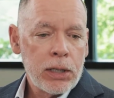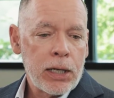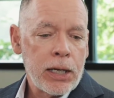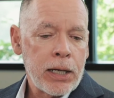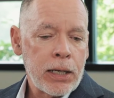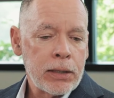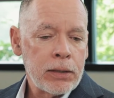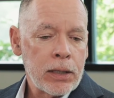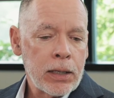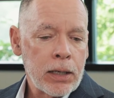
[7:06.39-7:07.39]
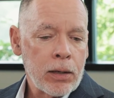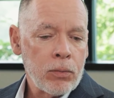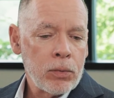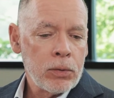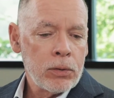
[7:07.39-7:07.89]
and
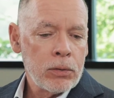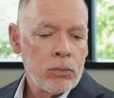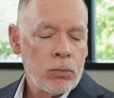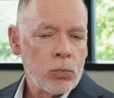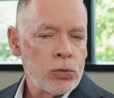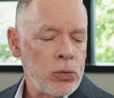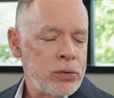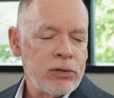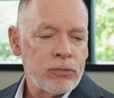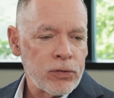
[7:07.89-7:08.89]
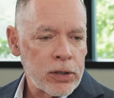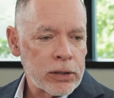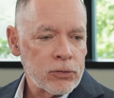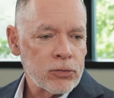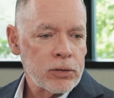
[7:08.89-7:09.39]
we're doing different
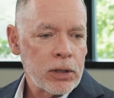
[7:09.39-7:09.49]
things.